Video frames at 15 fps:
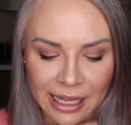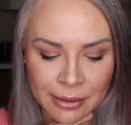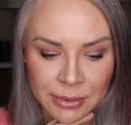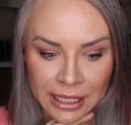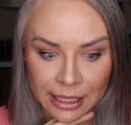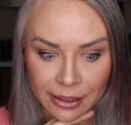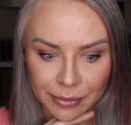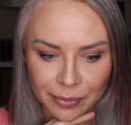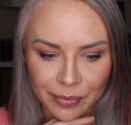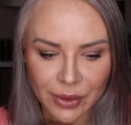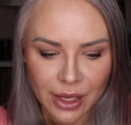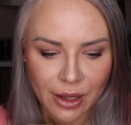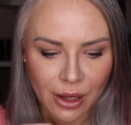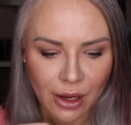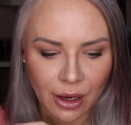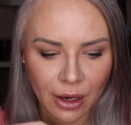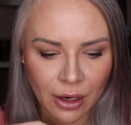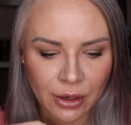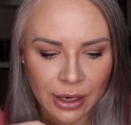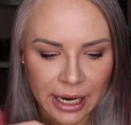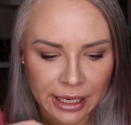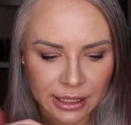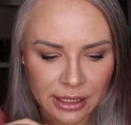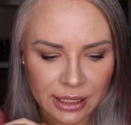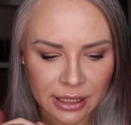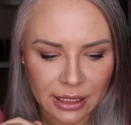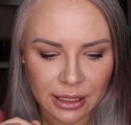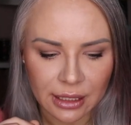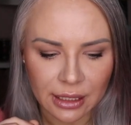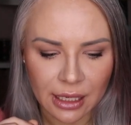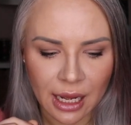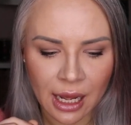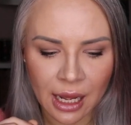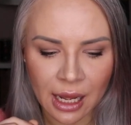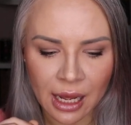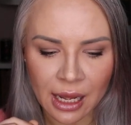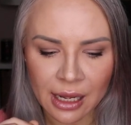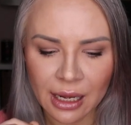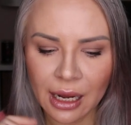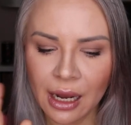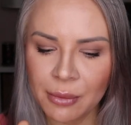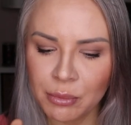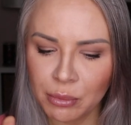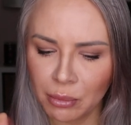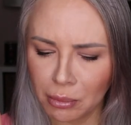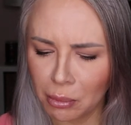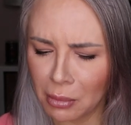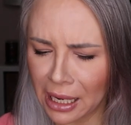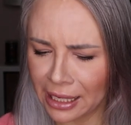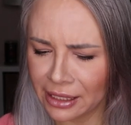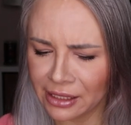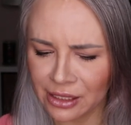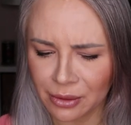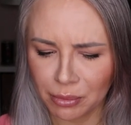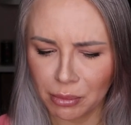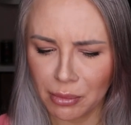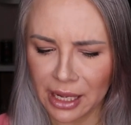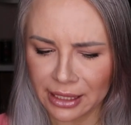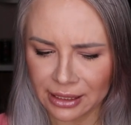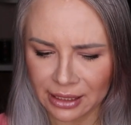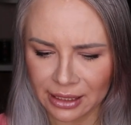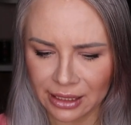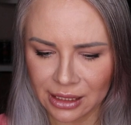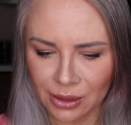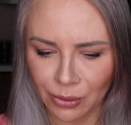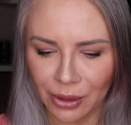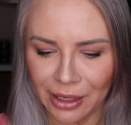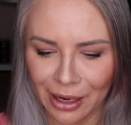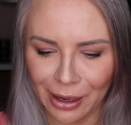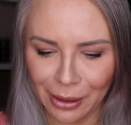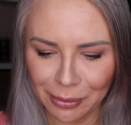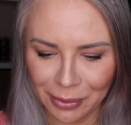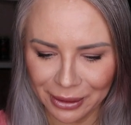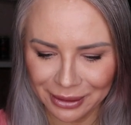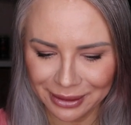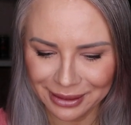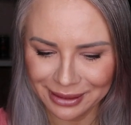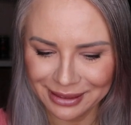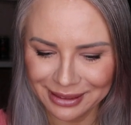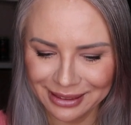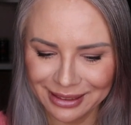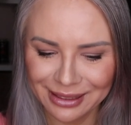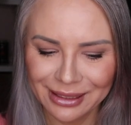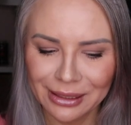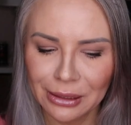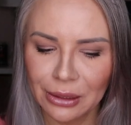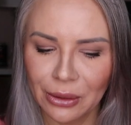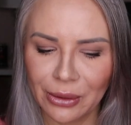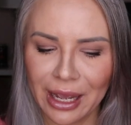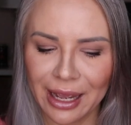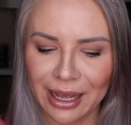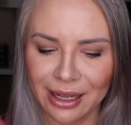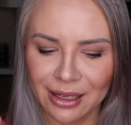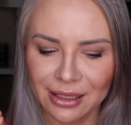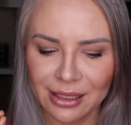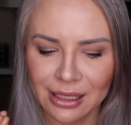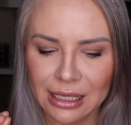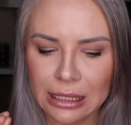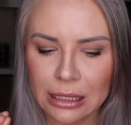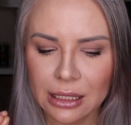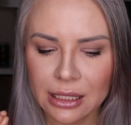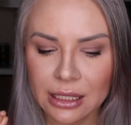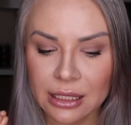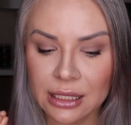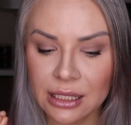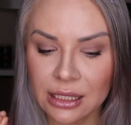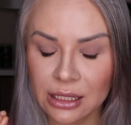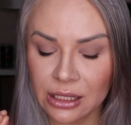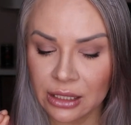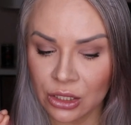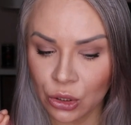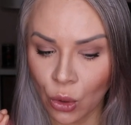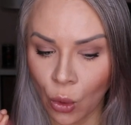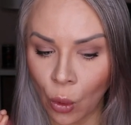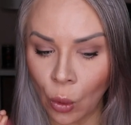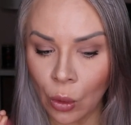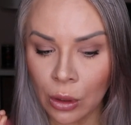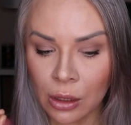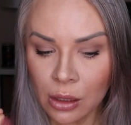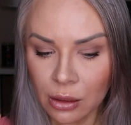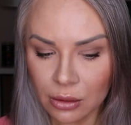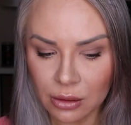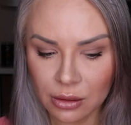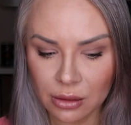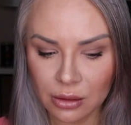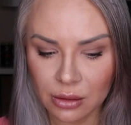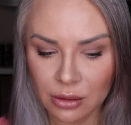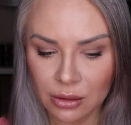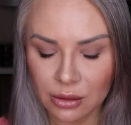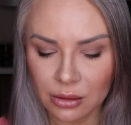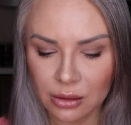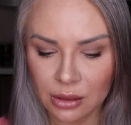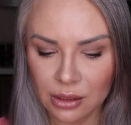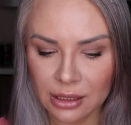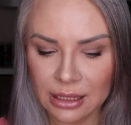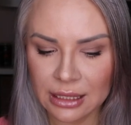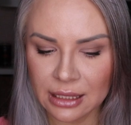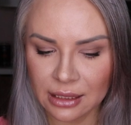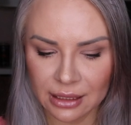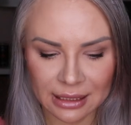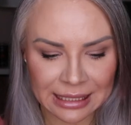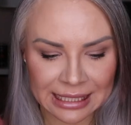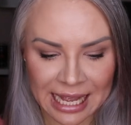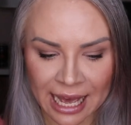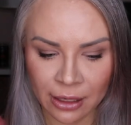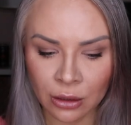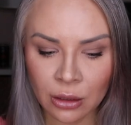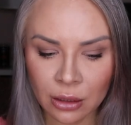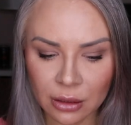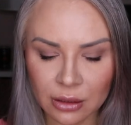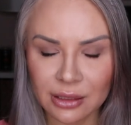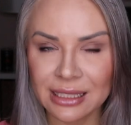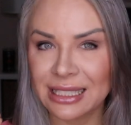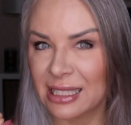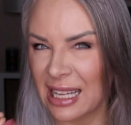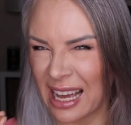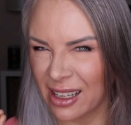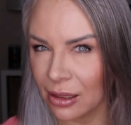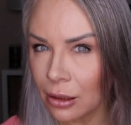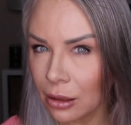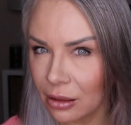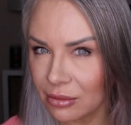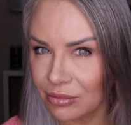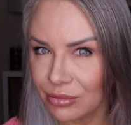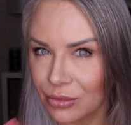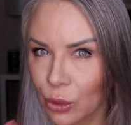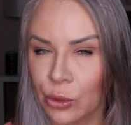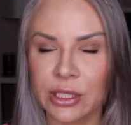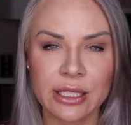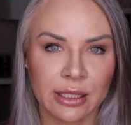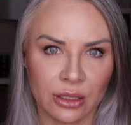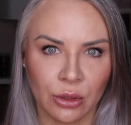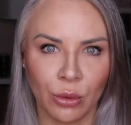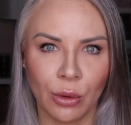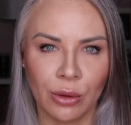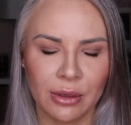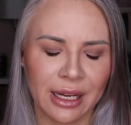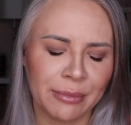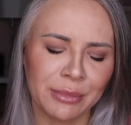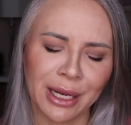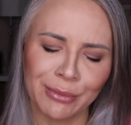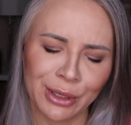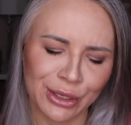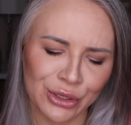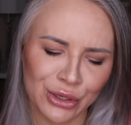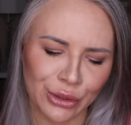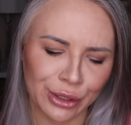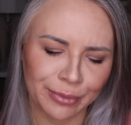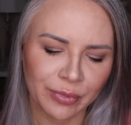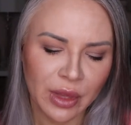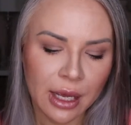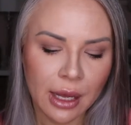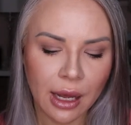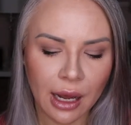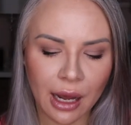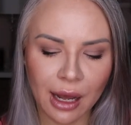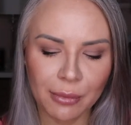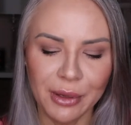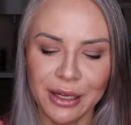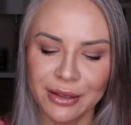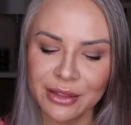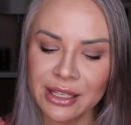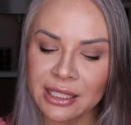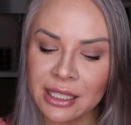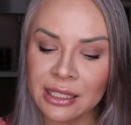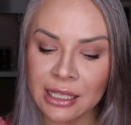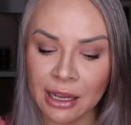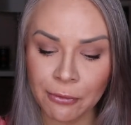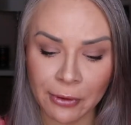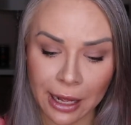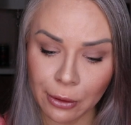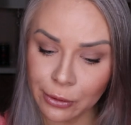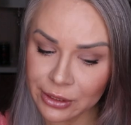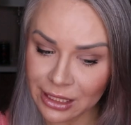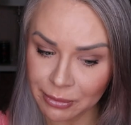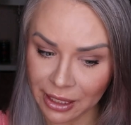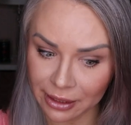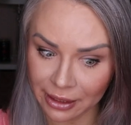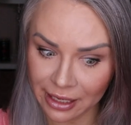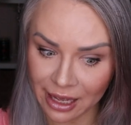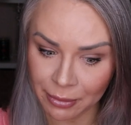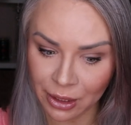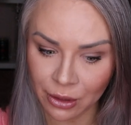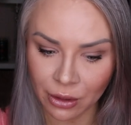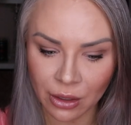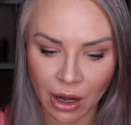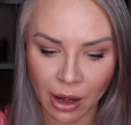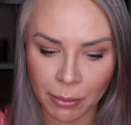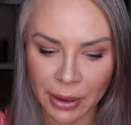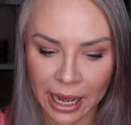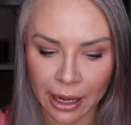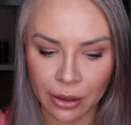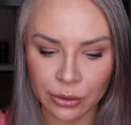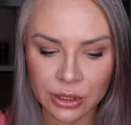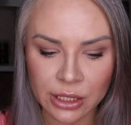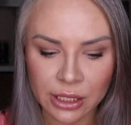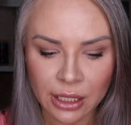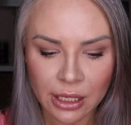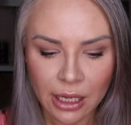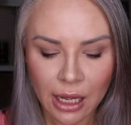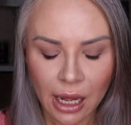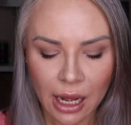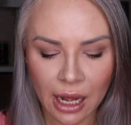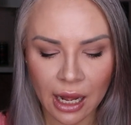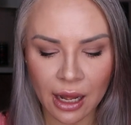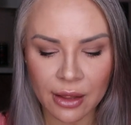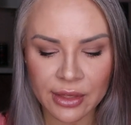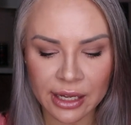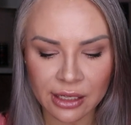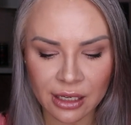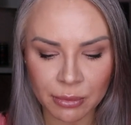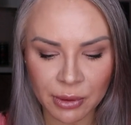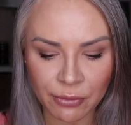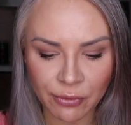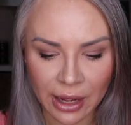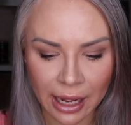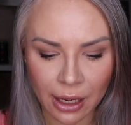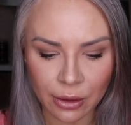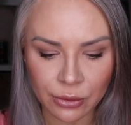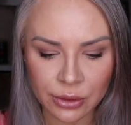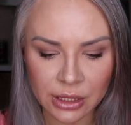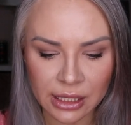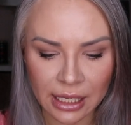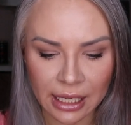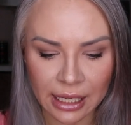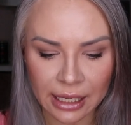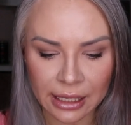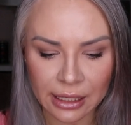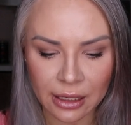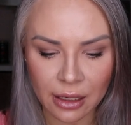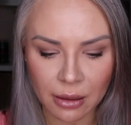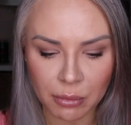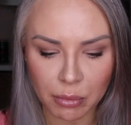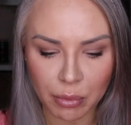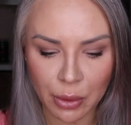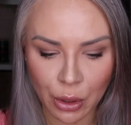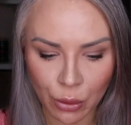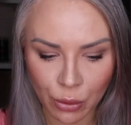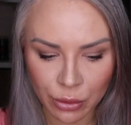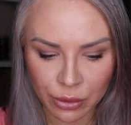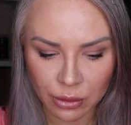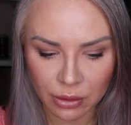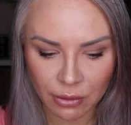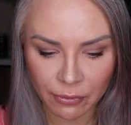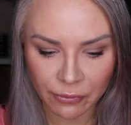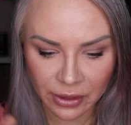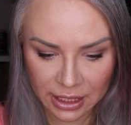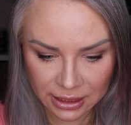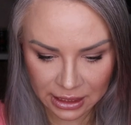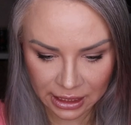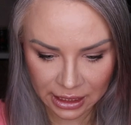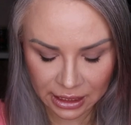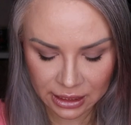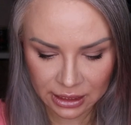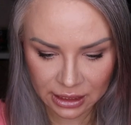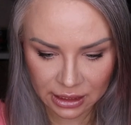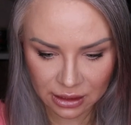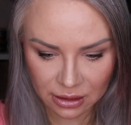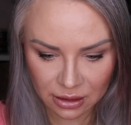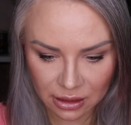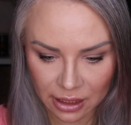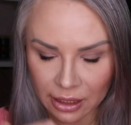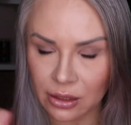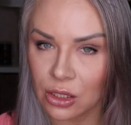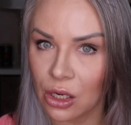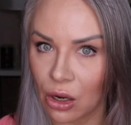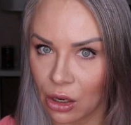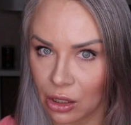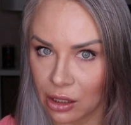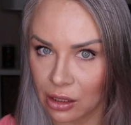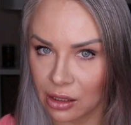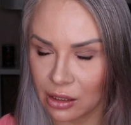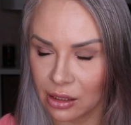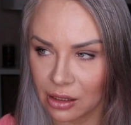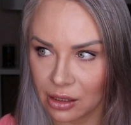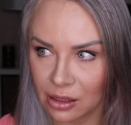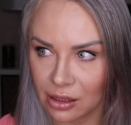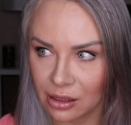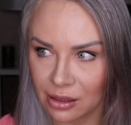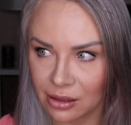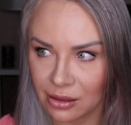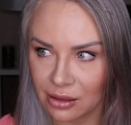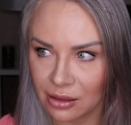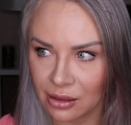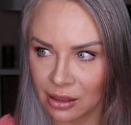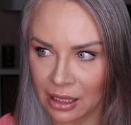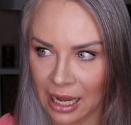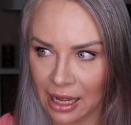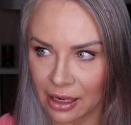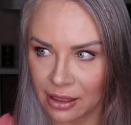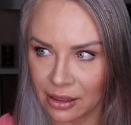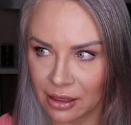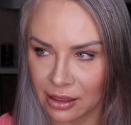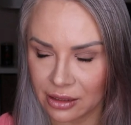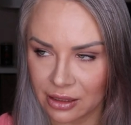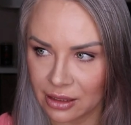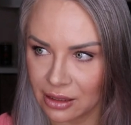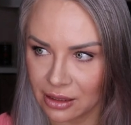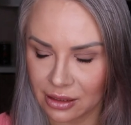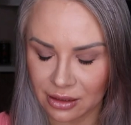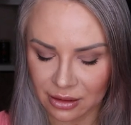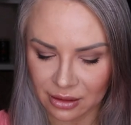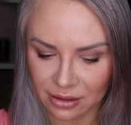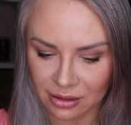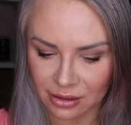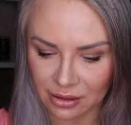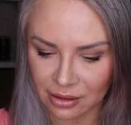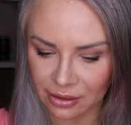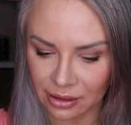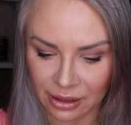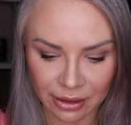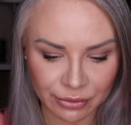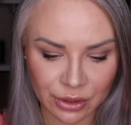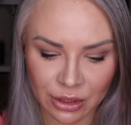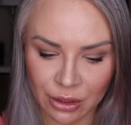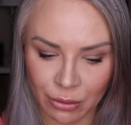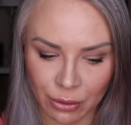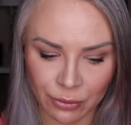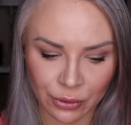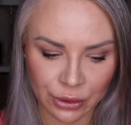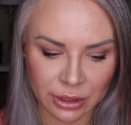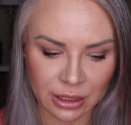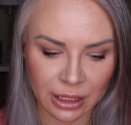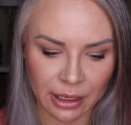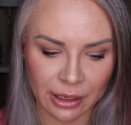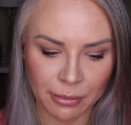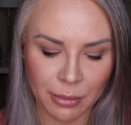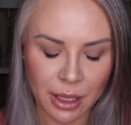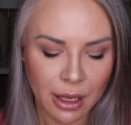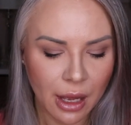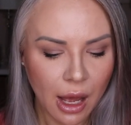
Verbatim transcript: Lab down. All right. Uh, I might mess this one up. okay. Skatole, scattle, scattle, or skatole. I'm, I'm not sure. Um, this is a foul smelling chemical compound uh, that can be found in both feces and tar. Again, I just, I'd love to know the first time.